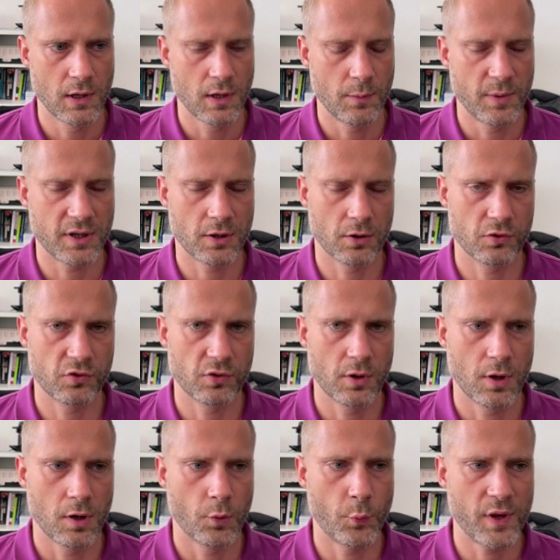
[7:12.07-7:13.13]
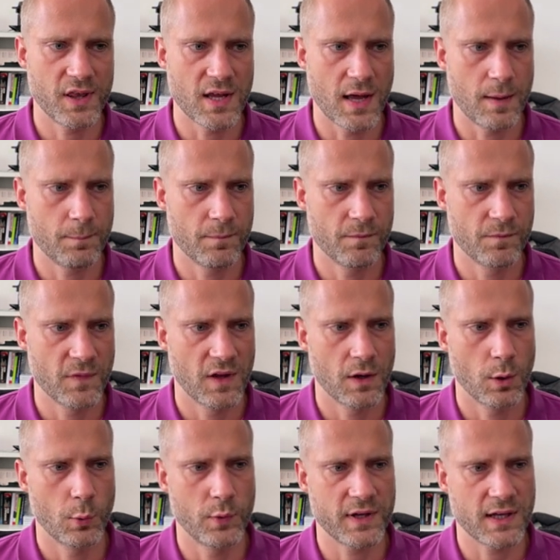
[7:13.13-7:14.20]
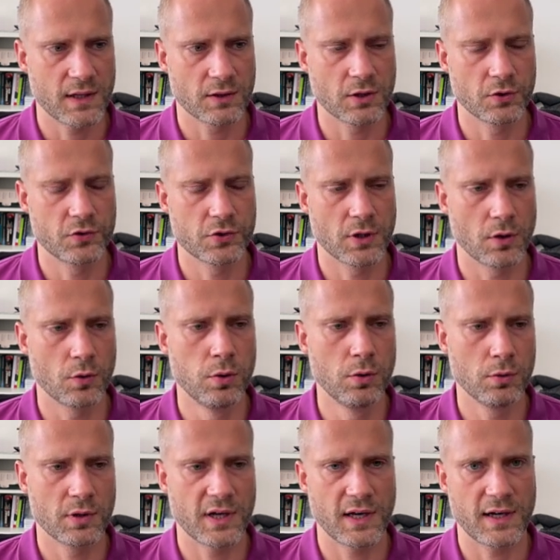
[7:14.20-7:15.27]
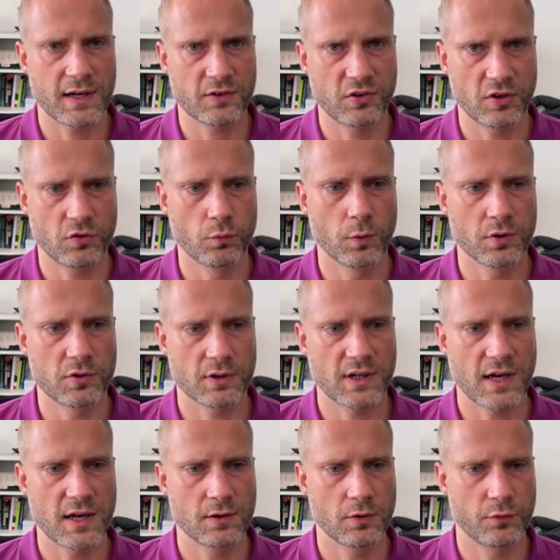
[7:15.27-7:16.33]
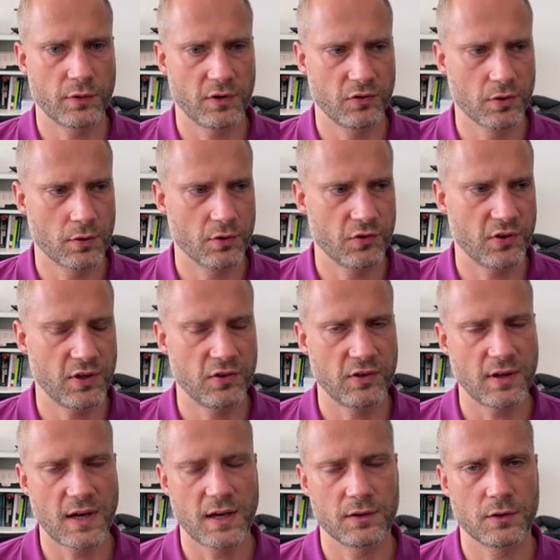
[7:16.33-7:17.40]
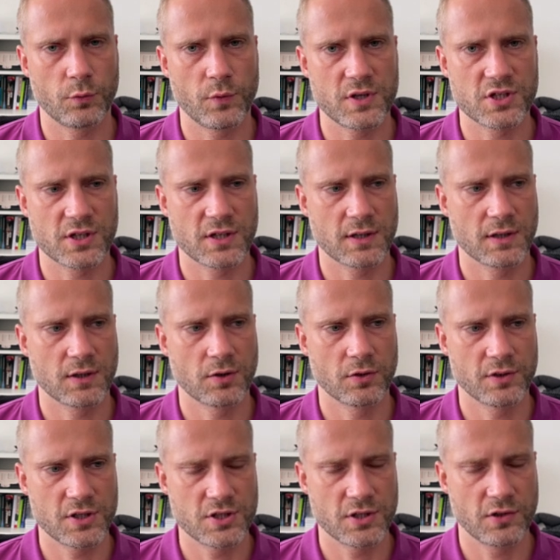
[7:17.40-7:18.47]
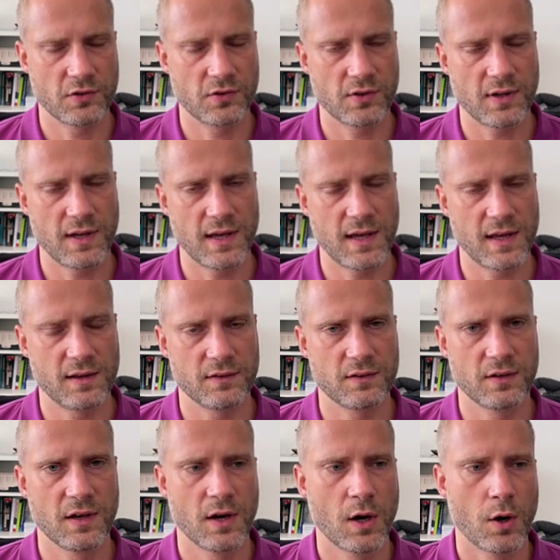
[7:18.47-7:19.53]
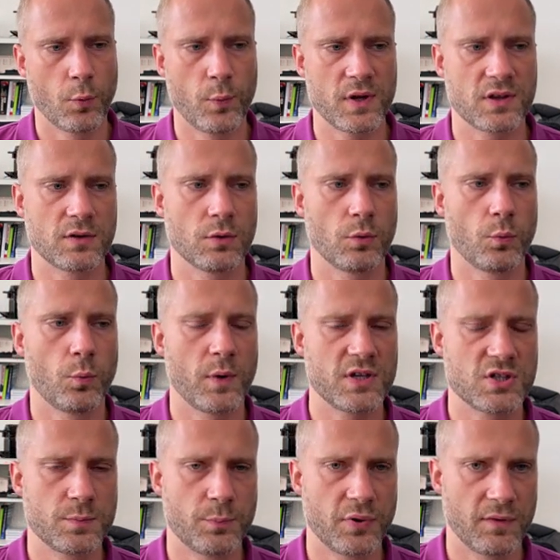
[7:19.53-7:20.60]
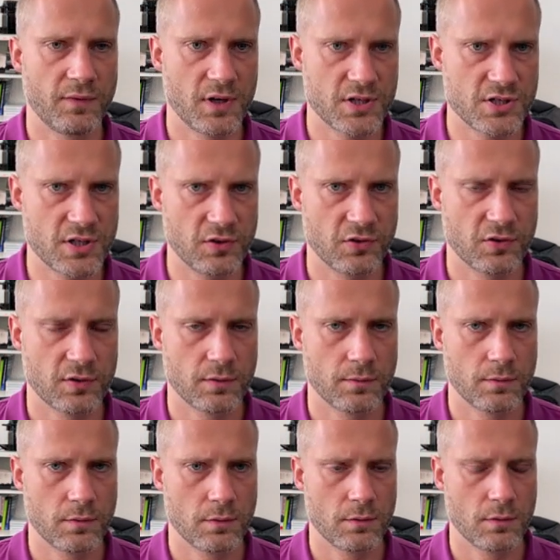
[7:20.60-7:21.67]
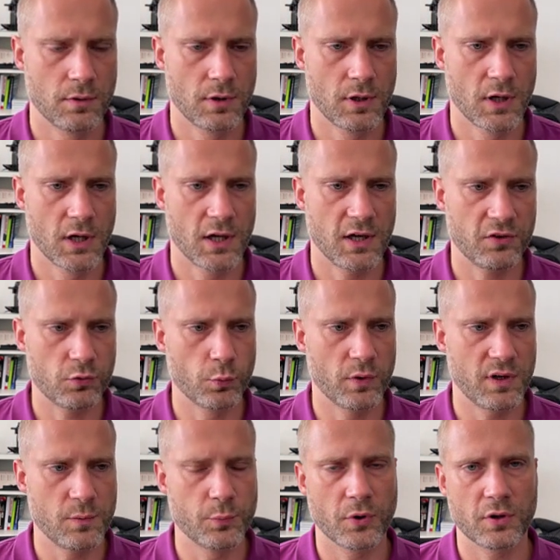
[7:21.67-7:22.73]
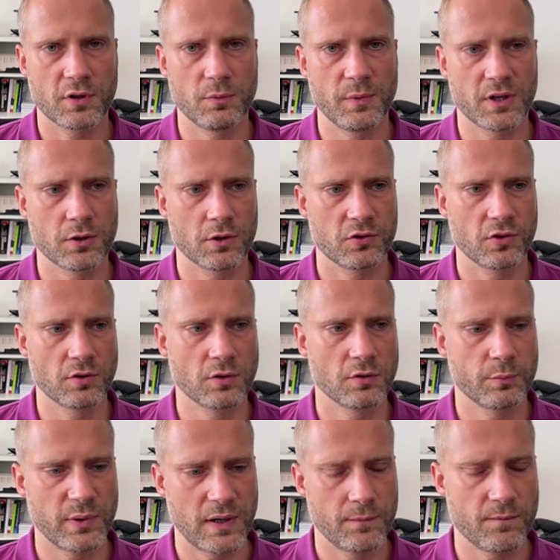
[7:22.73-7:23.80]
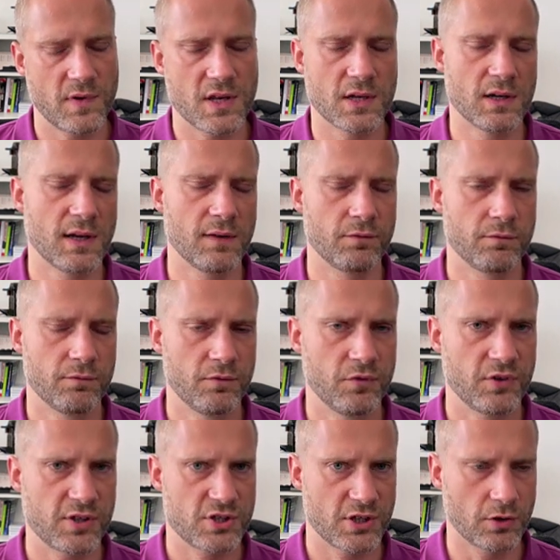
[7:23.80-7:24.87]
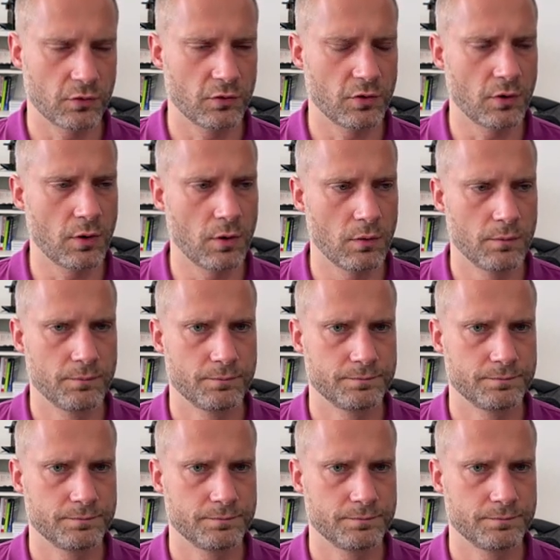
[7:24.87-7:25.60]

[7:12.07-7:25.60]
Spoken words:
because with them we can control who can access what kind of resources, under which conditions, and with which privileges. It's very important because on-prem we didn't have such a control.